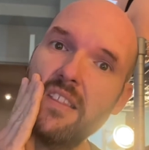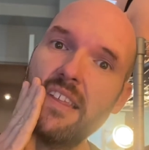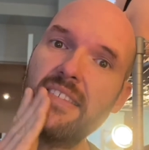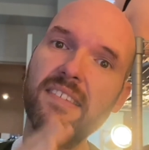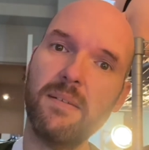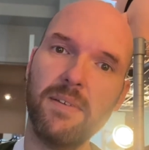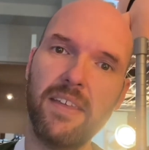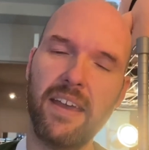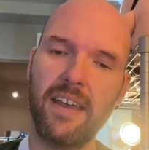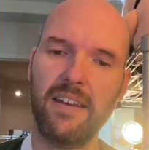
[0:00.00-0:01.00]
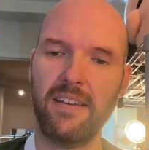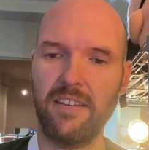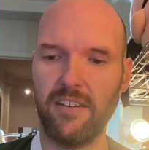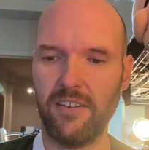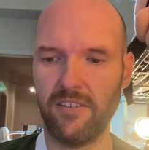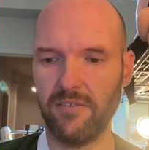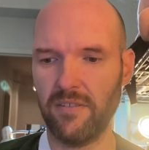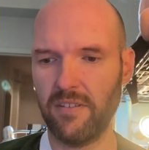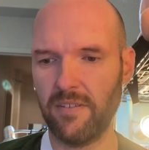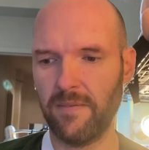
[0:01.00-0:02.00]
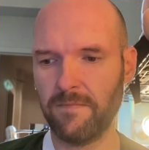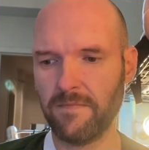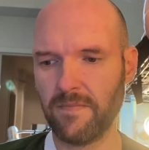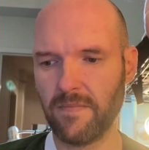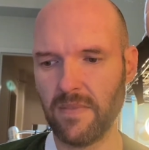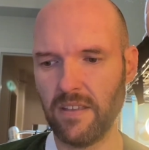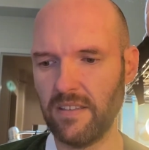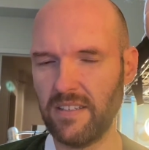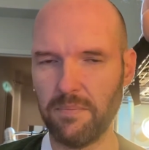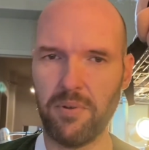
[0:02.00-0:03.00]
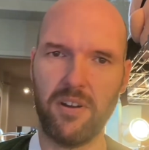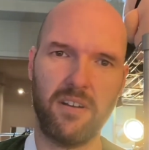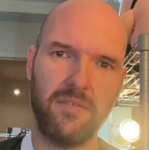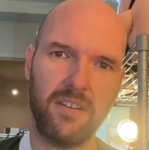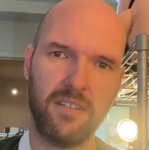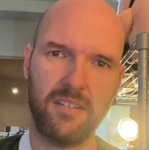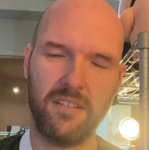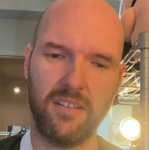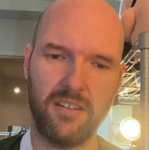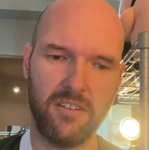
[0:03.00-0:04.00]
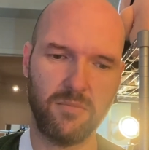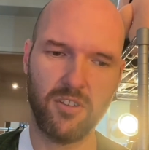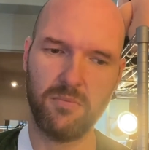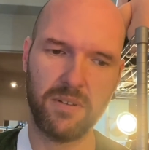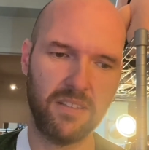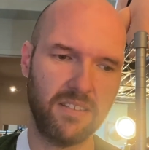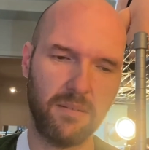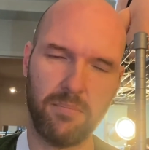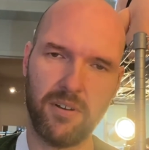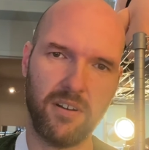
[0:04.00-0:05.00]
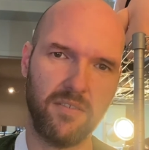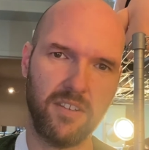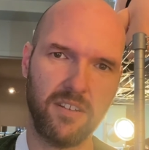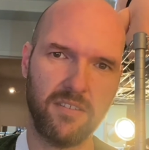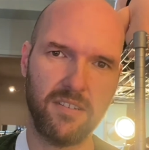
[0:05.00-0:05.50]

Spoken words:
It's some of that, you know, at least a part of it. You know, I'm just hoping at least a part of it.